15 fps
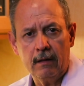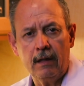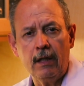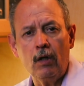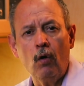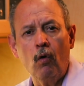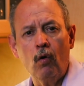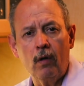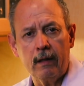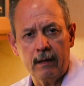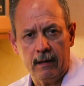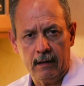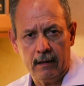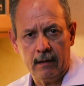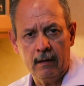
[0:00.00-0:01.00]
the
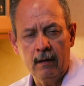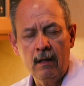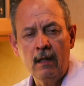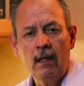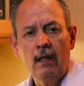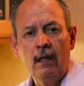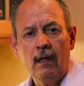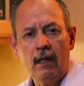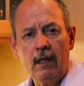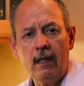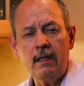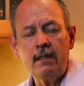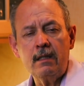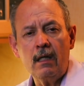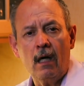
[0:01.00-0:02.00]
order,
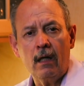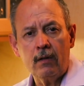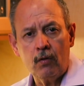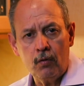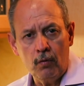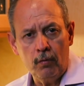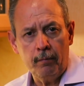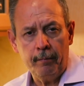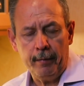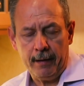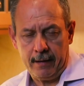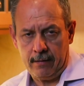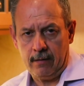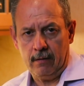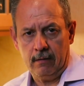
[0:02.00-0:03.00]
is a two
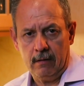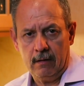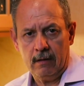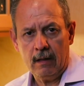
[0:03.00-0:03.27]
person.